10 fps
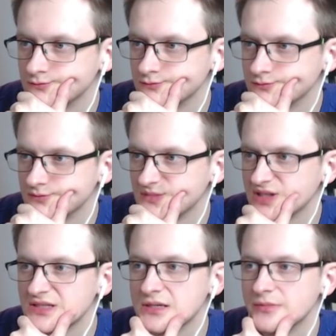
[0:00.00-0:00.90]
There's
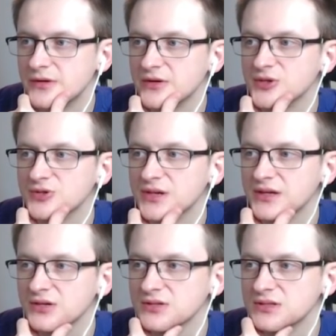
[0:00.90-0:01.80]
some merit to take out
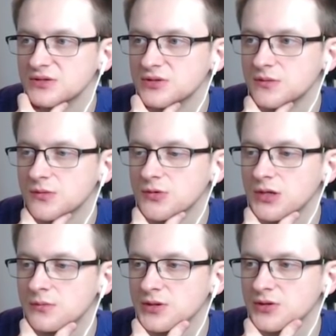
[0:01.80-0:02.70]
the totem golem,
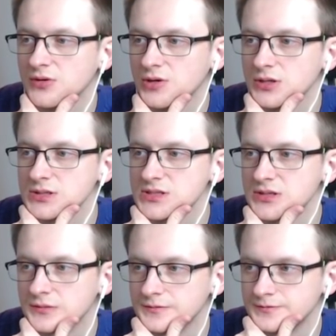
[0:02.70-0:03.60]
because
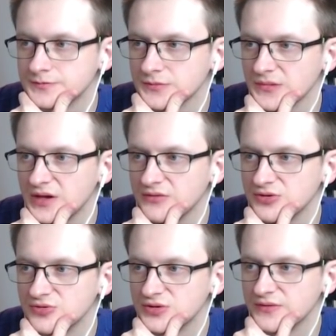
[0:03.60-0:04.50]
I will do
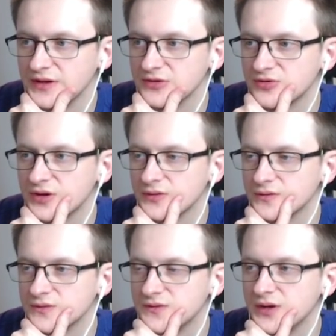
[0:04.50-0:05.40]
the value trade with
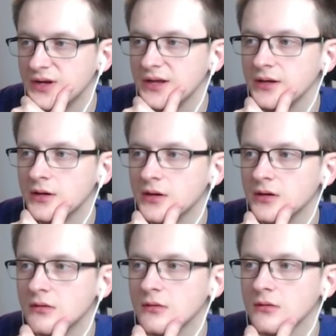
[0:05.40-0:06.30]
Finley
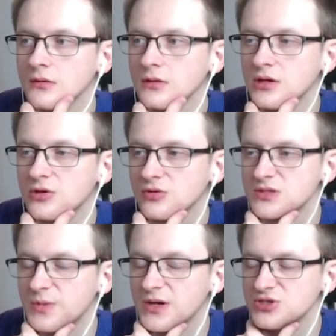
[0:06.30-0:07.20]
into his
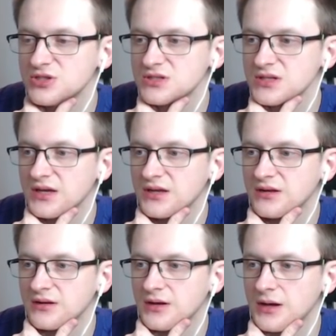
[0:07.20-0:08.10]
patches, and
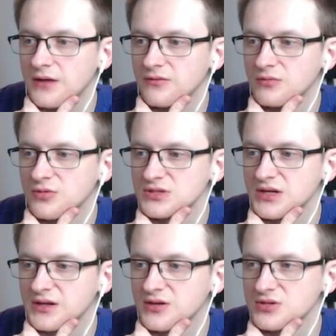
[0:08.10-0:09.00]
I will most
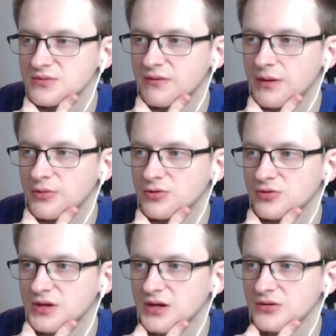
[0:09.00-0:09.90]
likely use my weapon to
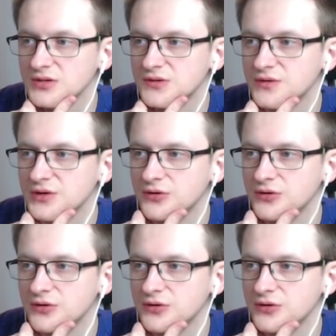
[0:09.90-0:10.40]
take out his 3-2.